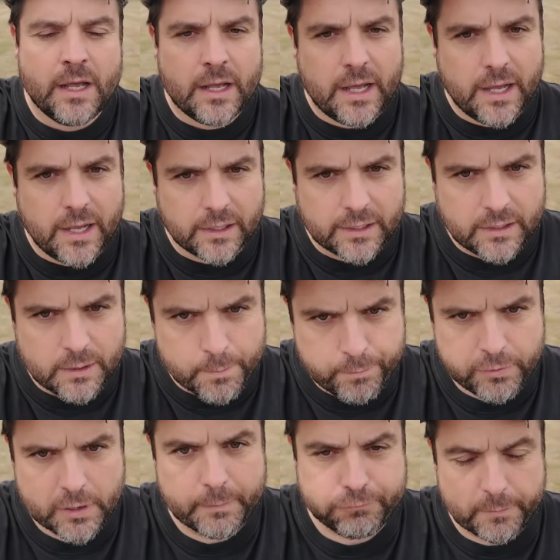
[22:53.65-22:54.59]

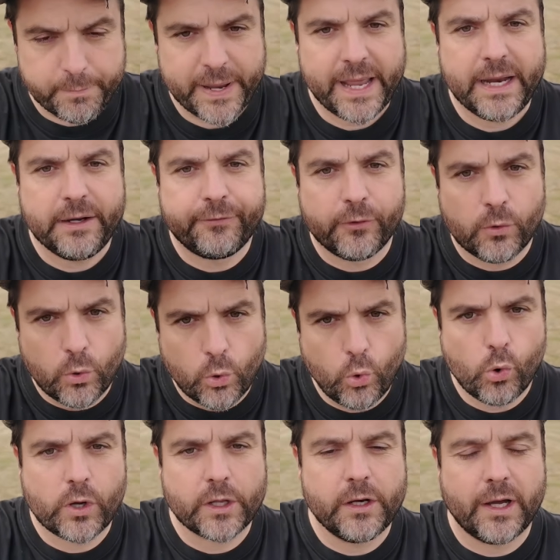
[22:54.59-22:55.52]
prepared for,
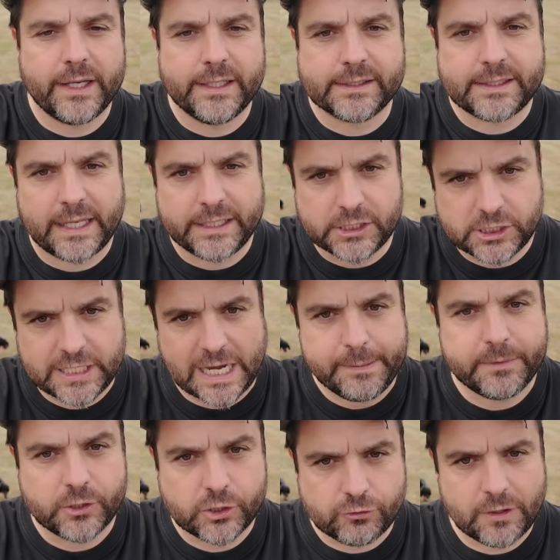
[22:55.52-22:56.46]
organised and
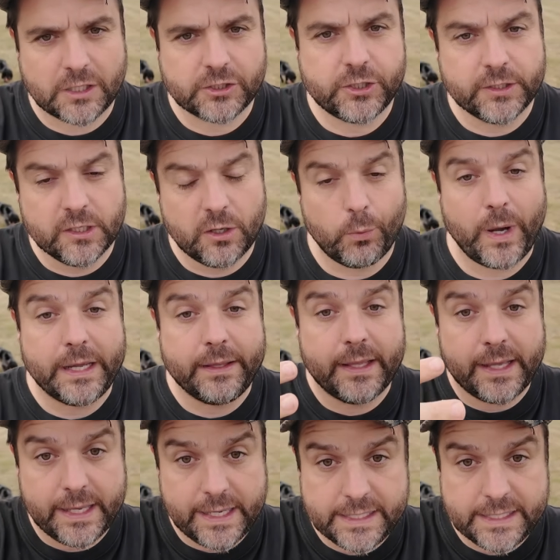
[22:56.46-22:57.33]
shaped and structured in a way that